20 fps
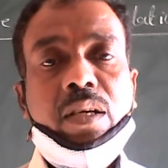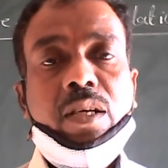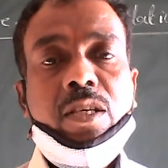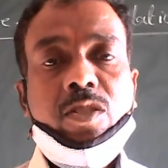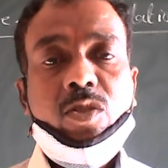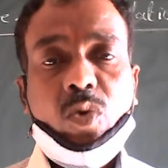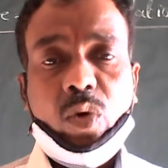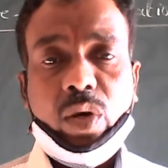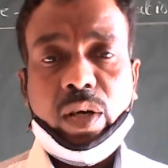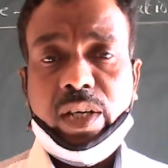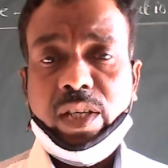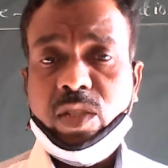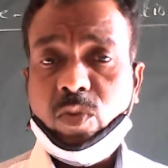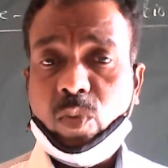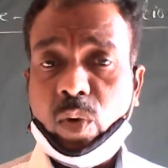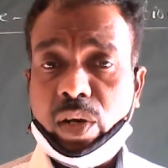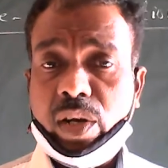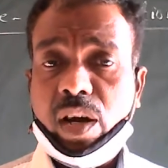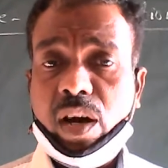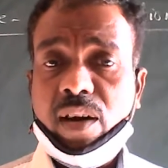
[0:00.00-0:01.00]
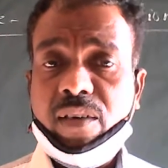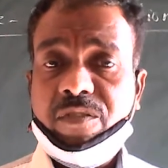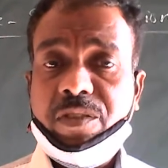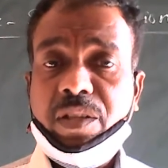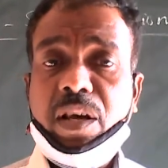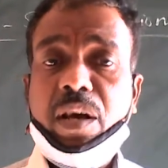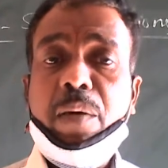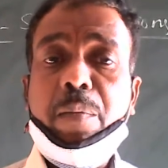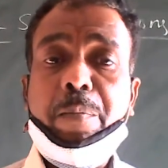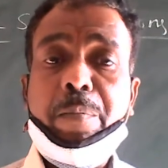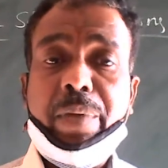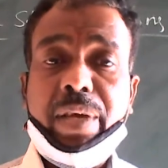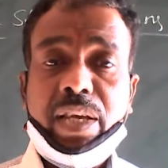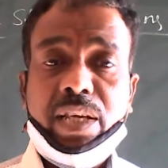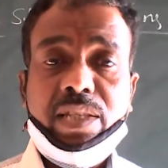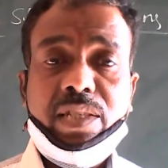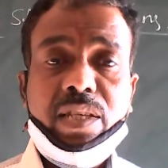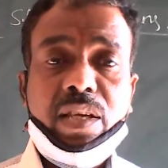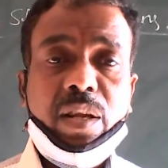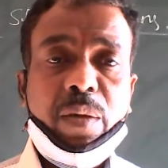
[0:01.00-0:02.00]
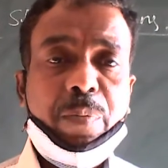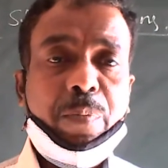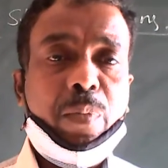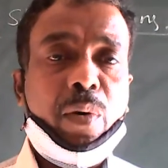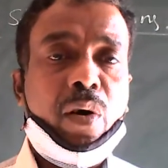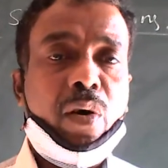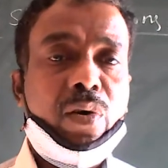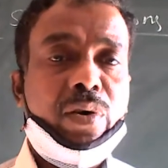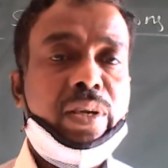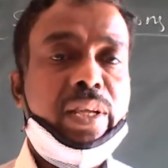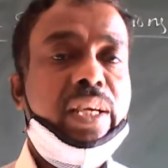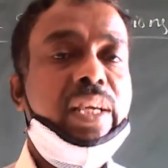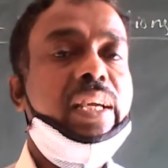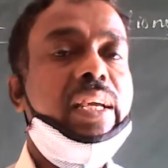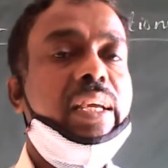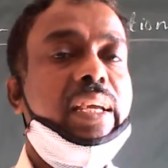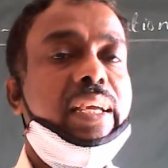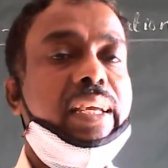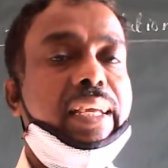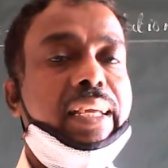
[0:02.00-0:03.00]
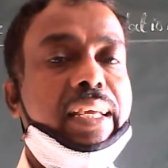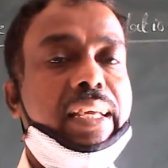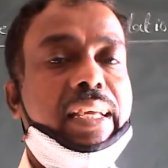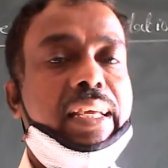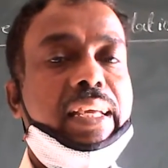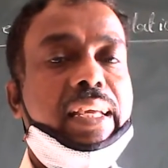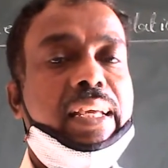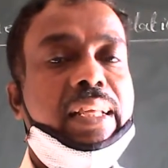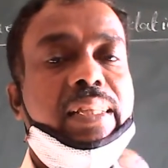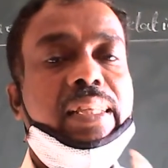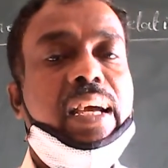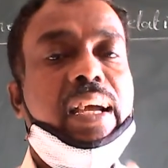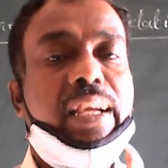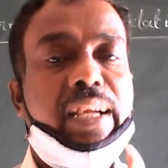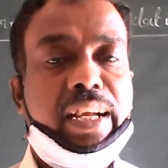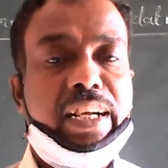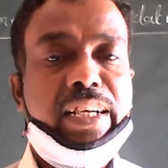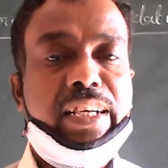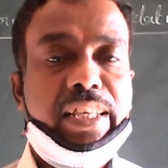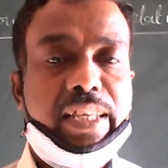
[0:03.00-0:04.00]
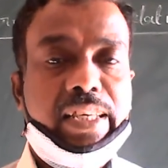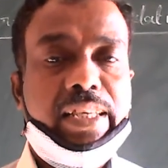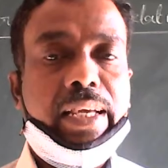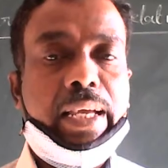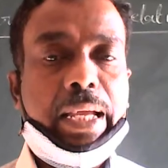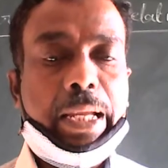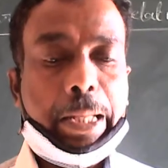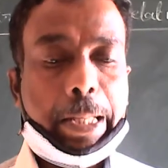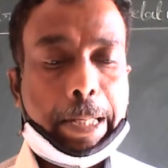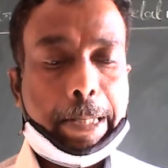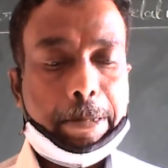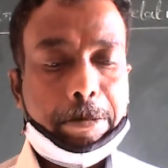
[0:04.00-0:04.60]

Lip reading: so it is one of the major party in the NDA.